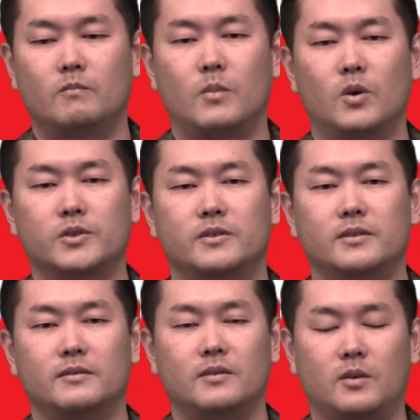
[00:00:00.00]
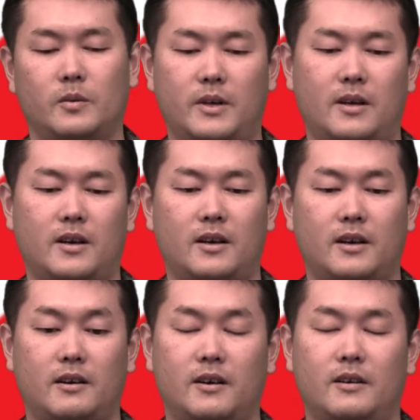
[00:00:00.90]
most of
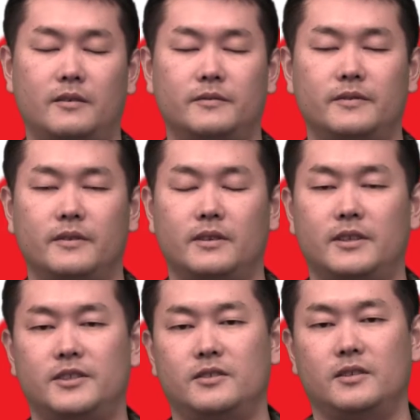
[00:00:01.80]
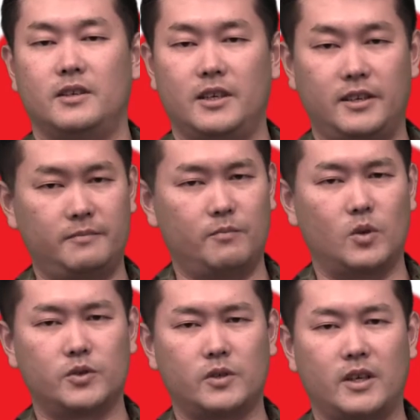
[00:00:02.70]
uh, in
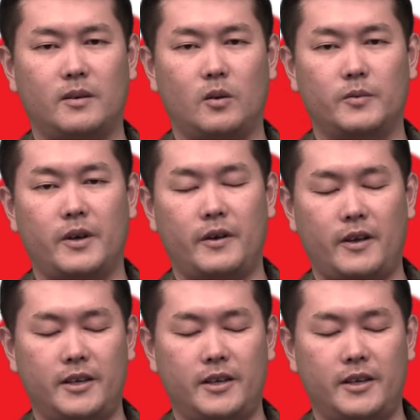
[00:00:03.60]
most of the